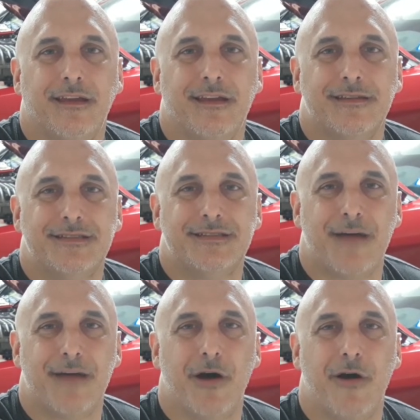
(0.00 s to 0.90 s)

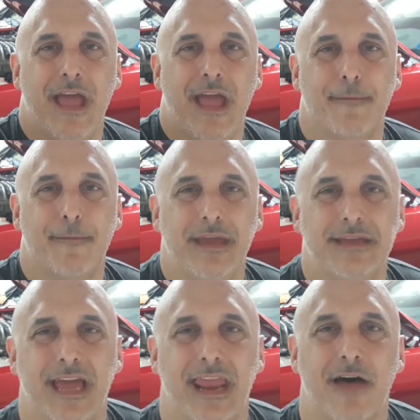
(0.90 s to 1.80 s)
Sambo and the B
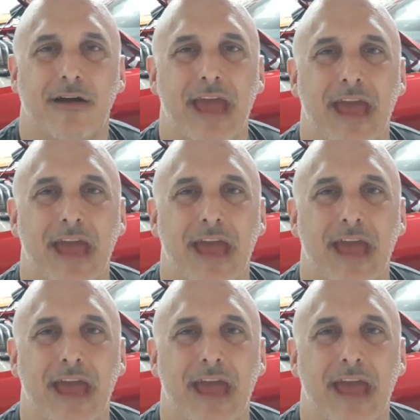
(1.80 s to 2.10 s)
saying, Hellcat